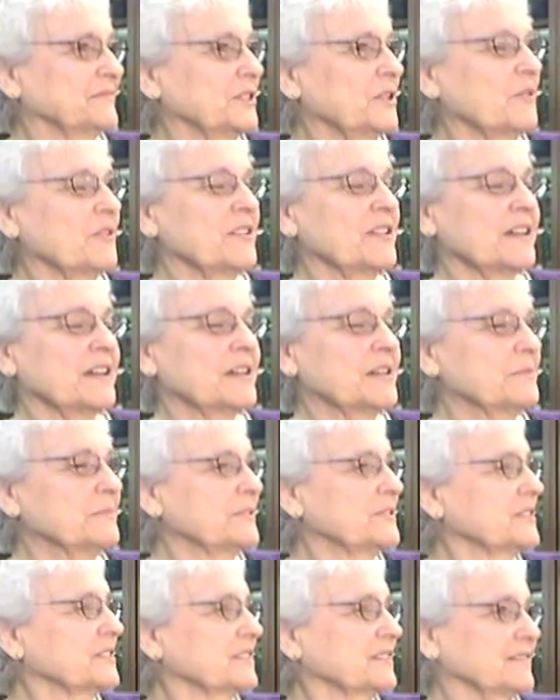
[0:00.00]
Oh, the
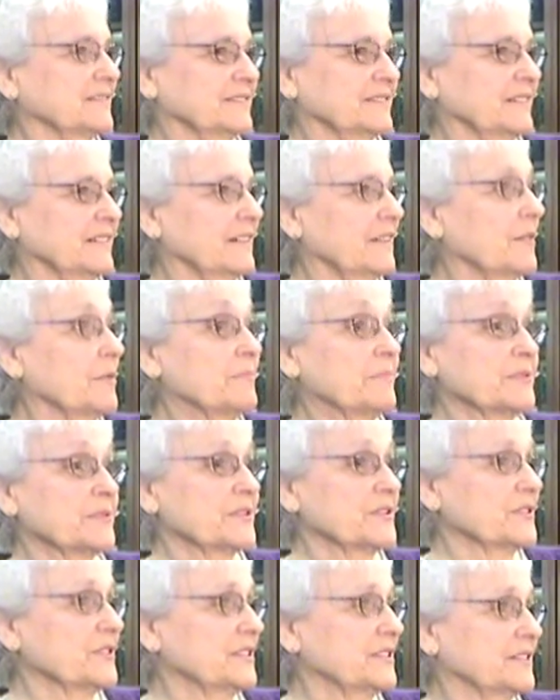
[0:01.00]
animals, the
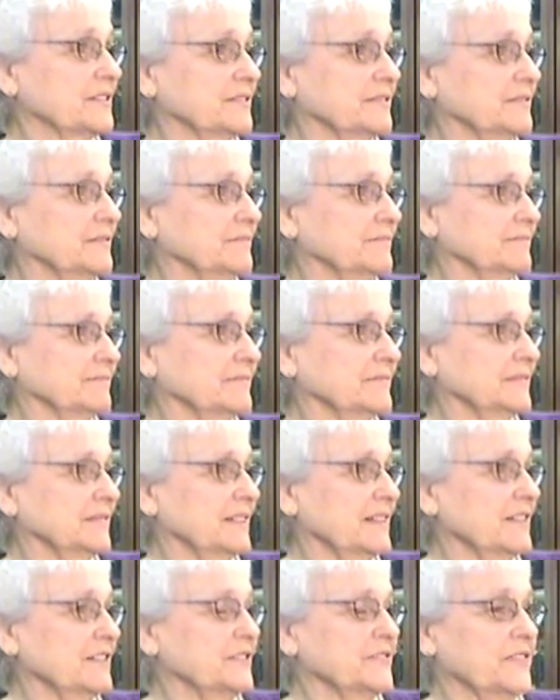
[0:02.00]
birds.
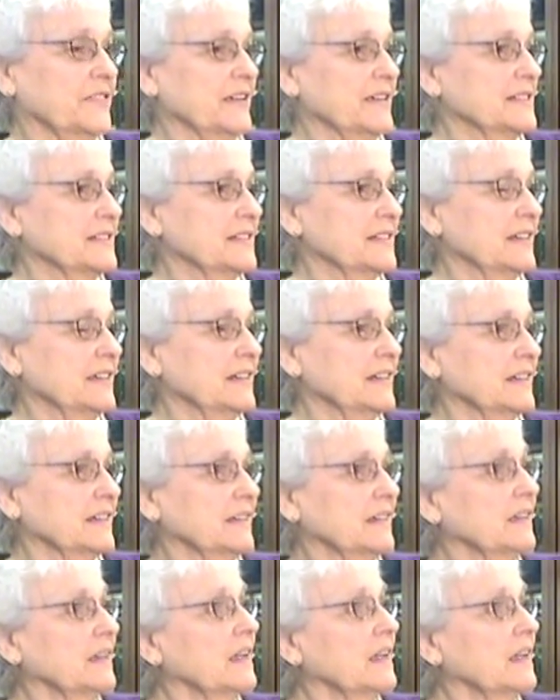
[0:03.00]
That's fascinating.